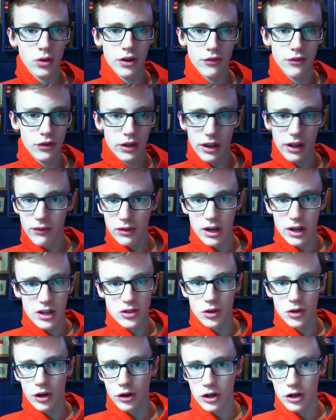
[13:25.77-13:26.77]
if any of you guys
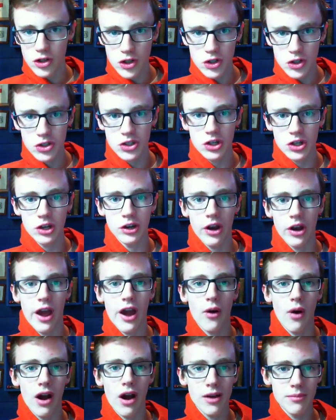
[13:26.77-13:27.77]
are interested in
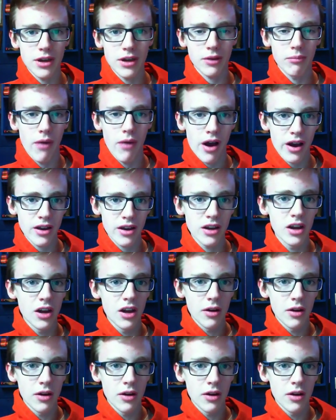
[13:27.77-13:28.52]
how I make my